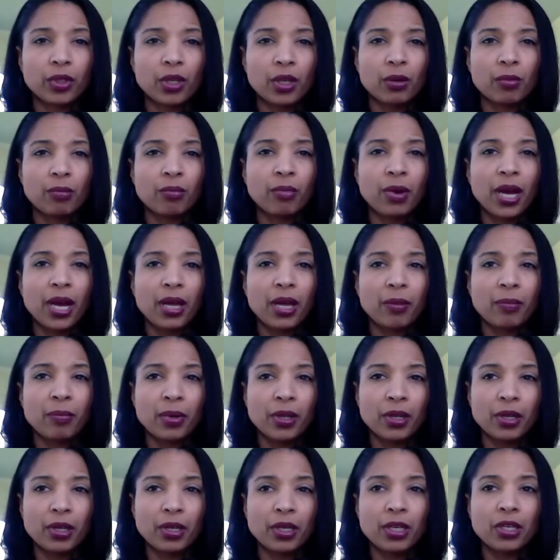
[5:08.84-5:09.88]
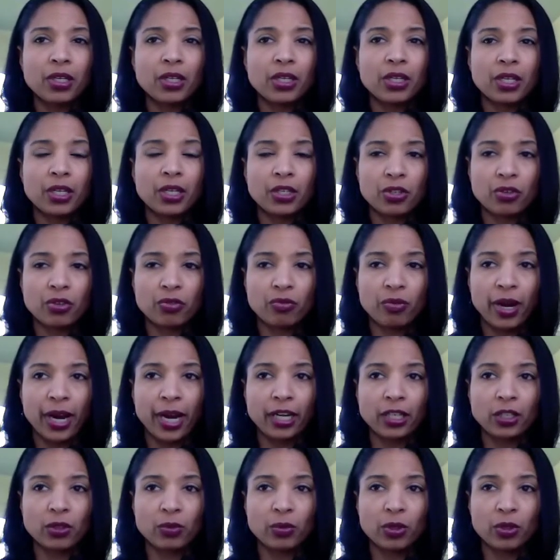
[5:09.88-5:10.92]
my ability to
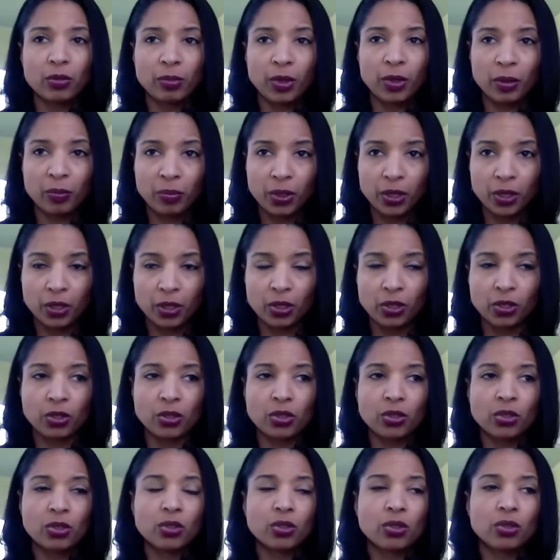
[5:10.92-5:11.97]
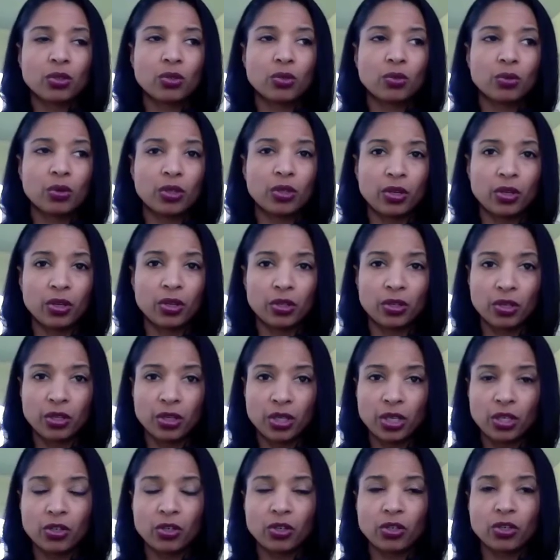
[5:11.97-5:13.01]
interact with my peers, with other
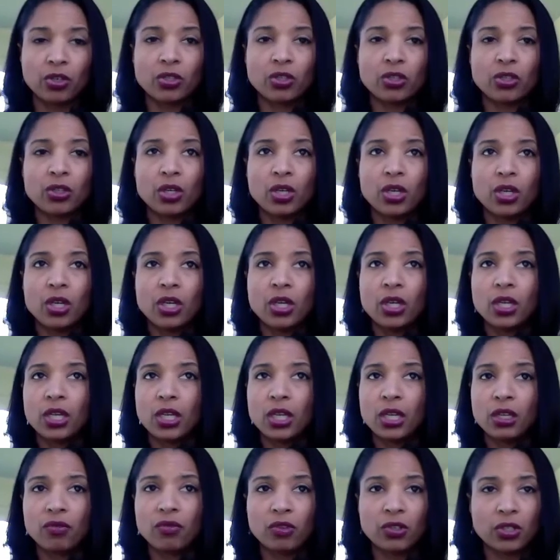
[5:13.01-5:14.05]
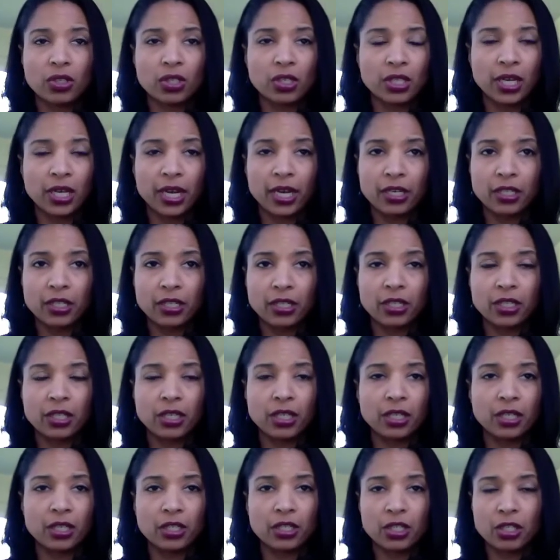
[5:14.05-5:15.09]
leaders, even
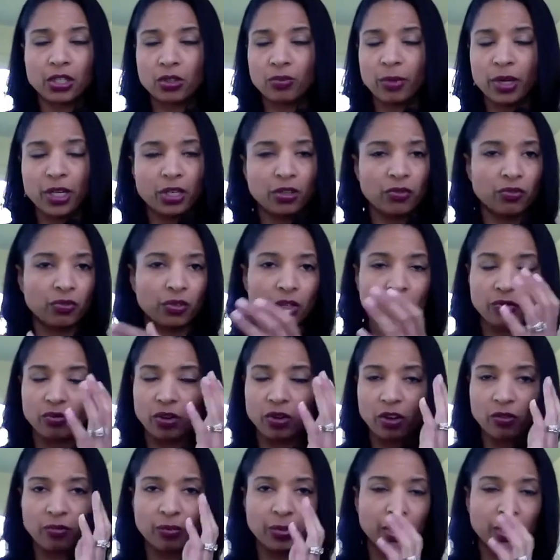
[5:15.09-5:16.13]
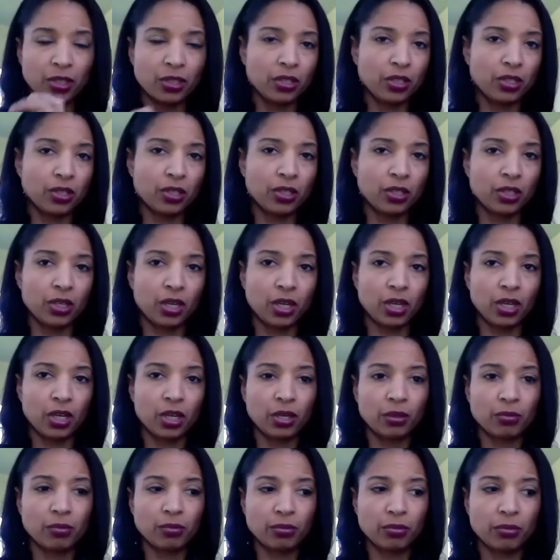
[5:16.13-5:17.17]
societally, and just my different involvements
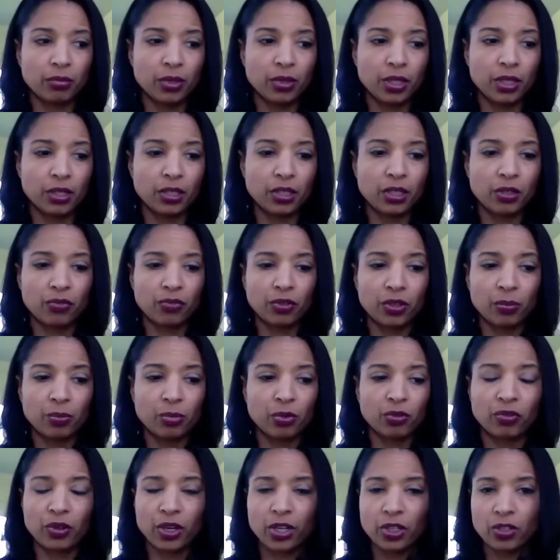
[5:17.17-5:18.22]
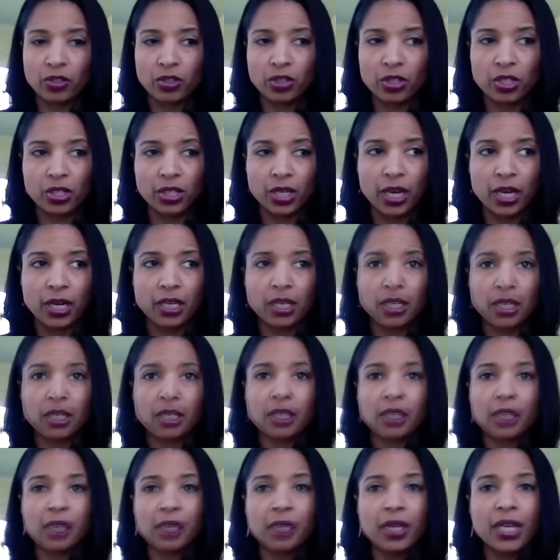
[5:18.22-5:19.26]
in different professional
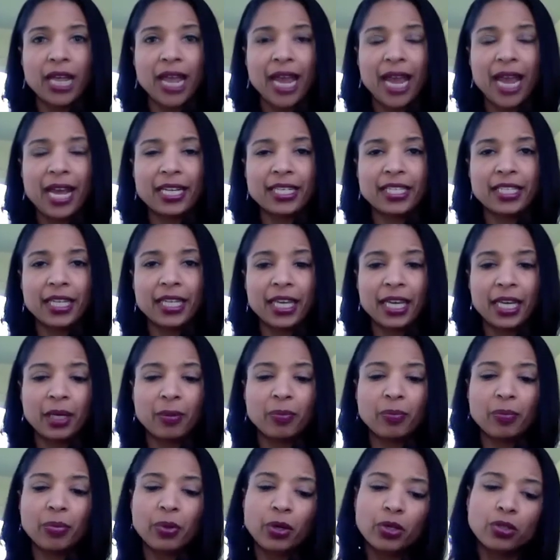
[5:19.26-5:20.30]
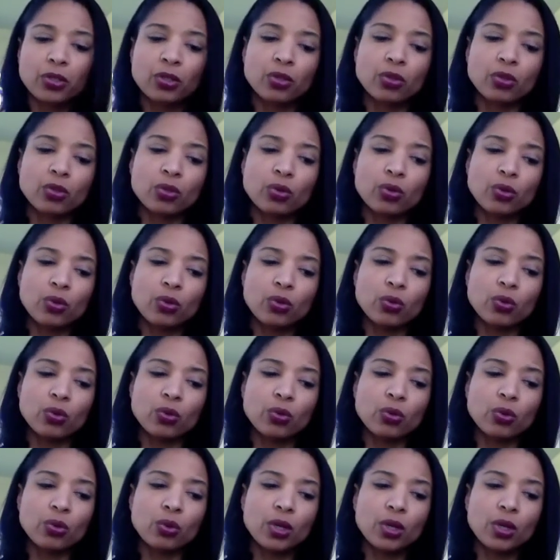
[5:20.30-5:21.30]
societies. As a person who